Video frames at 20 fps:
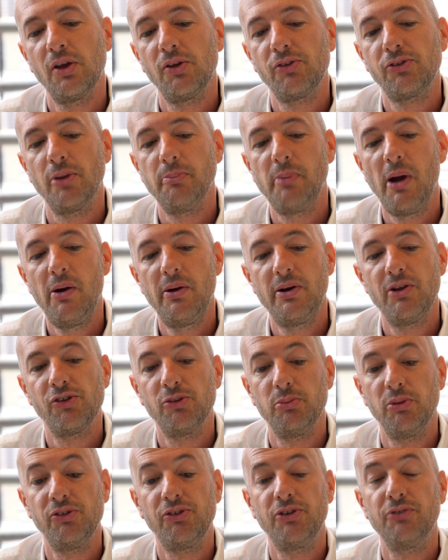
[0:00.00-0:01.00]
So
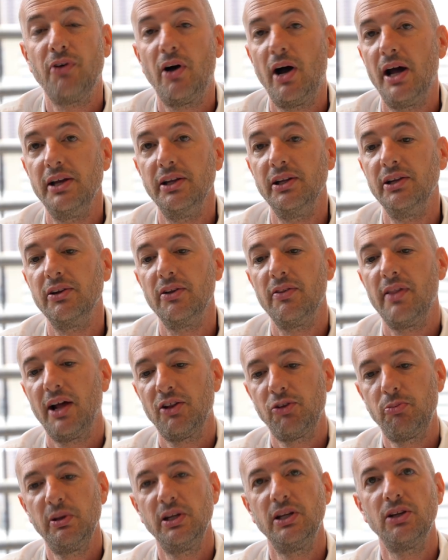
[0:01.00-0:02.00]
Peronism is divided.
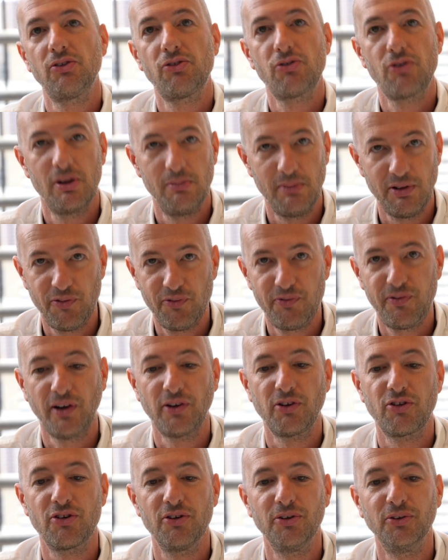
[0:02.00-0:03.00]
That's been extremely
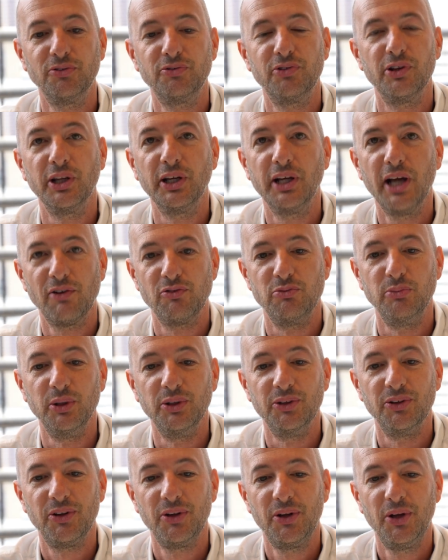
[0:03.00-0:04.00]
functional for the
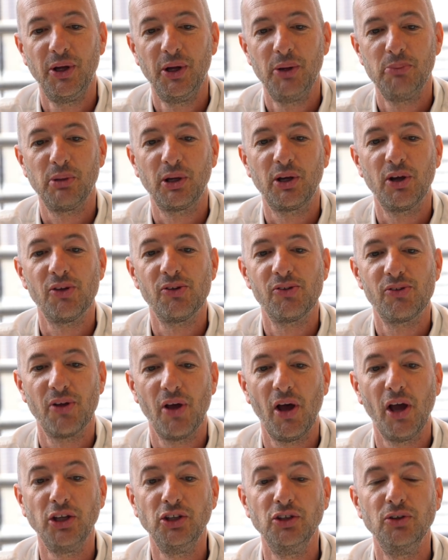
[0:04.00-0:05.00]
government because
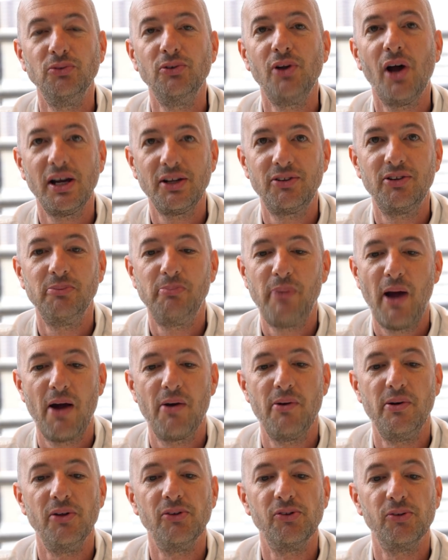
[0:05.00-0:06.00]
a united
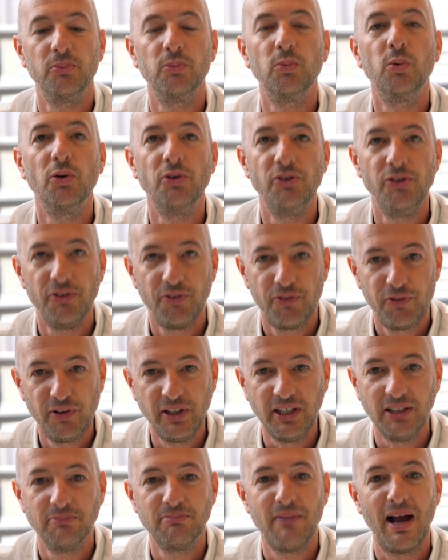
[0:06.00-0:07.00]
Peronism would
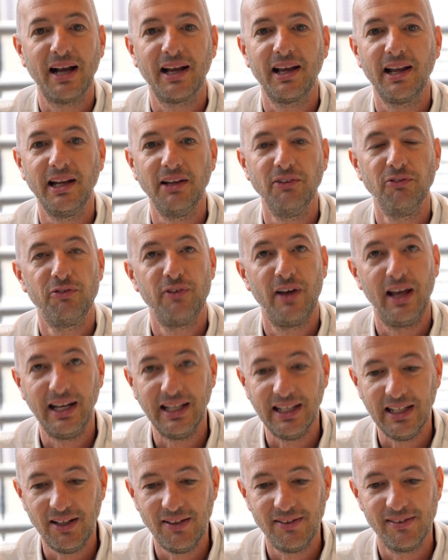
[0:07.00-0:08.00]
defeat Macri
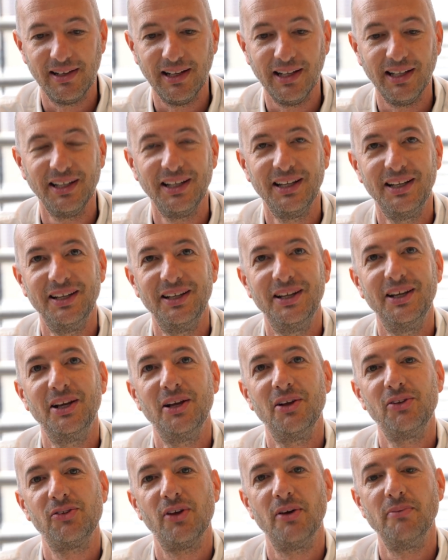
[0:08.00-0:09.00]
fairly easily.
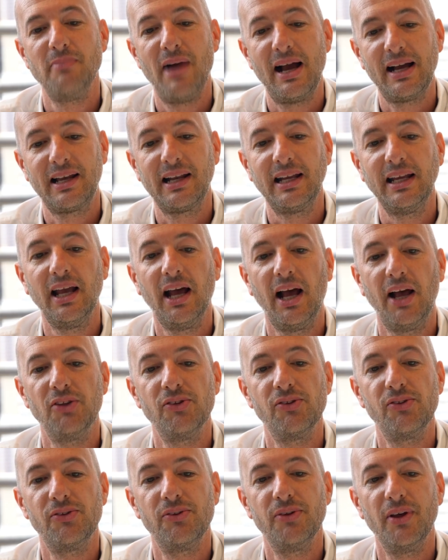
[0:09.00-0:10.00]
So Macri
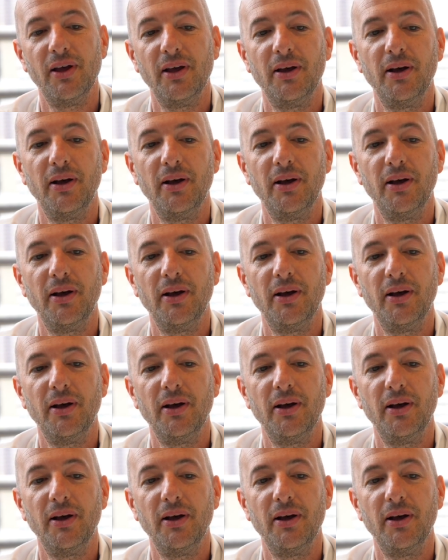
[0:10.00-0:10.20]
has